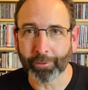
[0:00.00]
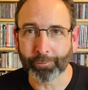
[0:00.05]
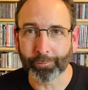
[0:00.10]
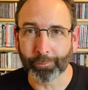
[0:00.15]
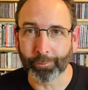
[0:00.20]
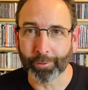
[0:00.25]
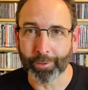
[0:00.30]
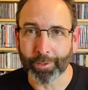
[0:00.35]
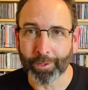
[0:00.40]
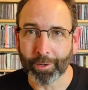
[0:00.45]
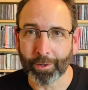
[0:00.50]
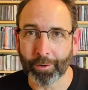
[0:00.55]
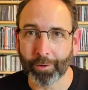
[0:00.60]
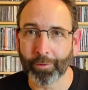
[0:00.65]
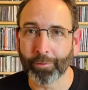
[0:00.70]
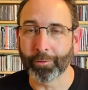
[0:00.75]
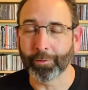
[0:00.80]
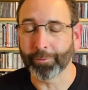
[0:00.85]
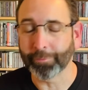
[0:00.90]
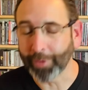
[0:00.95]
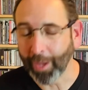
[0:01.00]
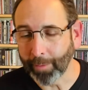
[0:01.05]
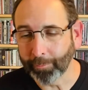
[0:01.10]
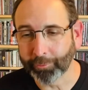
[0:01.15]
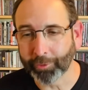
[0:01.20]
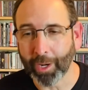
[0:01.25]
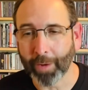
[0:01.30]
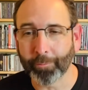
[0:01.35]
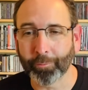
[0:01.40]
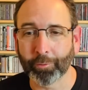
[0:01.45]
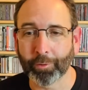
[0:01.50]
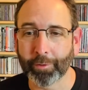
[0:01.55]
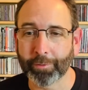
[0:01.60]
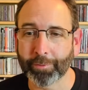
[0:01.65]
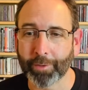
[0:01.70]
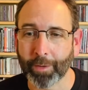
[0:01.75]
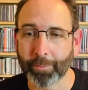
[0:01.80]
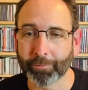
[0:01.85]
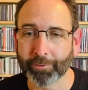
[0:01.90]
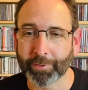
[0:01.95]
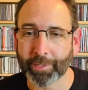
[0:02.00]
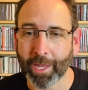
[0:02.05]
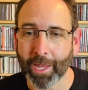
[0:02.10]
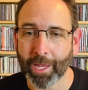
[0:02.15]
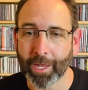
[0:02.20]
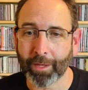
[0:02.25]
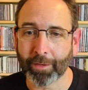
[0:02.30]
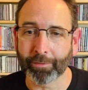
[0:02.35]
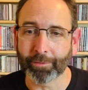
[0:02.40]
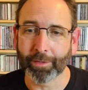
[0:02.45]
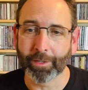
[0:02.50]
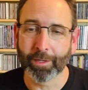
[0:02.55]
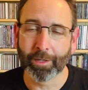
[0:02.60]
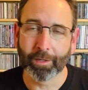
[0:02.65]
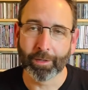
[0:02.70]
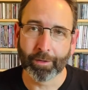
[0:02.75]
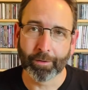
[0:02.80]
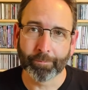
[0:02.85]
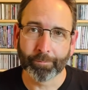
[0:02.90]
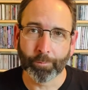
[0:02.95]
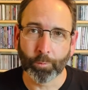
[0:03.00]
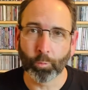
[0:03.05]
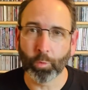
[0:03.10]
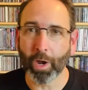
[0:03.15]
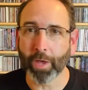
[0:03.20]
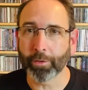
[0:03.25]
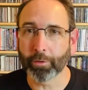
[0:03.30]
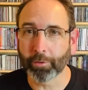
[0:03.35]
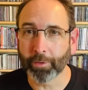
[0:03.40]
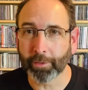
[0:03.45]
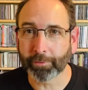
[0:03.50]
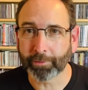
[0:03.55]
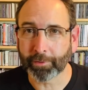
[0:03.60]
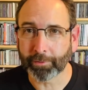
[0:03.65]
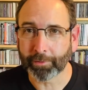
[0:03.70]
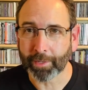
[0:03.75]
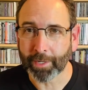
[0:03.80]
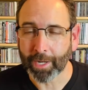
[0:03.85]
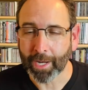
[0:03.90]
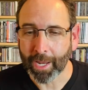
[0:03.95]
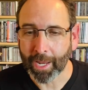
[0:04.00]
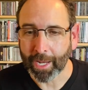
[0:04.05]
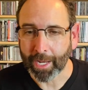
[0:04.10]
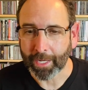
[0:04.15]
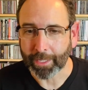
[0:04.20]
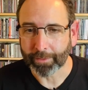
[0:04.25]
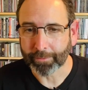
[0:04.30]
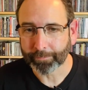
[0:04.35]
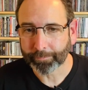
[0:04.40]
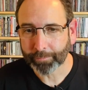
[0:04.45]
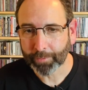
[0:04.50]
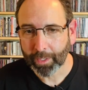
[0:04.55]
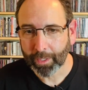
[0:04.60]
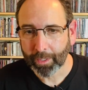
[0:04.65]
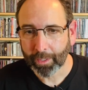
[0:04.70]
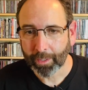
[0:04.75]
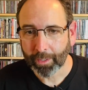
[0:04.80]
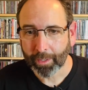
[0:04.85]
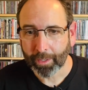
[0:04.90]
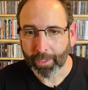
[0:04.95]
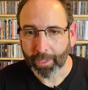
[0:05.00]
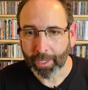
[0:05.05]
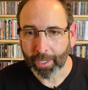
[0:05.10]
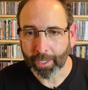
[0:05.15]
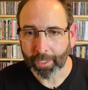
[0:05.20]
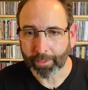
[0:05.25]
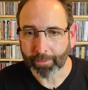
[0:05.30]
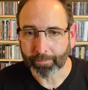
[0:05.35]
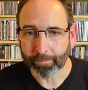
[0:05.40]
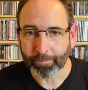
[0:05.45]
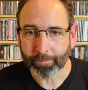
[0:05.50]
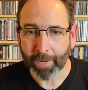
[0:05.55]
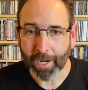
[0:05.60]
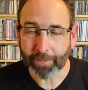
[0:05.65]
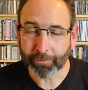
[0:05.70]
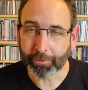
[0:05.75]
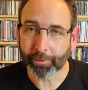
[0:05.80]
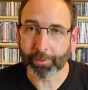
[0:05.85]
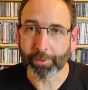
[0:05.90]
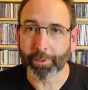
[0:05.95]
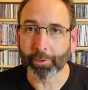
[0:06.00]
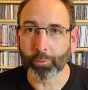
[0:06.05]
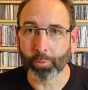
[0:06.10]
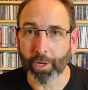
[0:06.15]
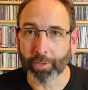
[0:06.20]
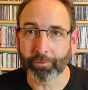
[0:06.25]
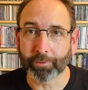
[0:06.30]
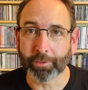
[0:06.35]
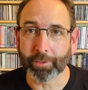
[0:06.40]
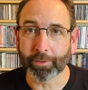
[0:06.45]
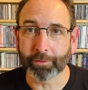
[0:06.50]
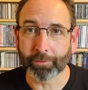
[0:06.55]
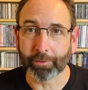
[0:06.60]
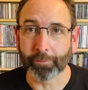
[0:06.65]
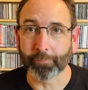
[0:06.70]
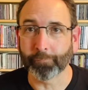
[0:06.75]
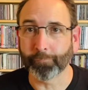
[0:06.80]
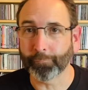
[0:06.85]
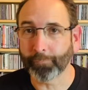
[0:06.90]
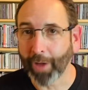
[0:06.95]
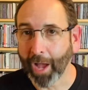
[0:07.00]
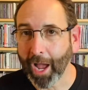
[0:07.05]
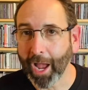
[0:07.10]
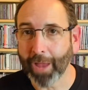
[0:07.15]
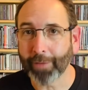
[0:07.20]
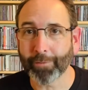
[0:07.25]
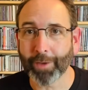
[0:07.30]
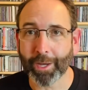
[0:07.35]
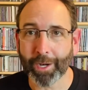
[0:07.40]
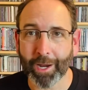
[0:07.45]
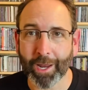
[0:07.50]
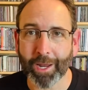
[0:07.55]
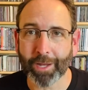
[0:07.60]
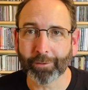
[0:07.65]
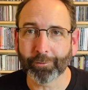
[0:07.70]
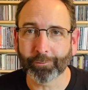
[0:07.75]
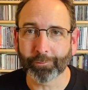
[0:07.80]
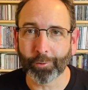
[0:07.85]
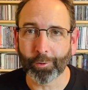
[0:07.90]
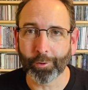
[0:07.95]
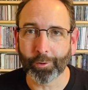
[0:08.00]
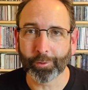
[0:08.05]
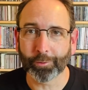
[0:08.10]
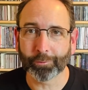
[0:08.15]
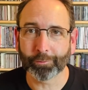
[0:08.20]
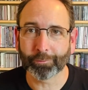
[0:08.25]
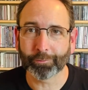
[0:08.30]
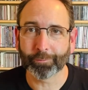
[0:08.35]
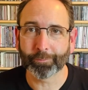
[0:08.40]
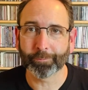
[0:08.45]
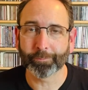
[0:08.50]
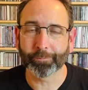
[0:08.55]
or a no, or thumbs up or a thumbs down, whether this is an eight. And basically the question is, does five out of eight songs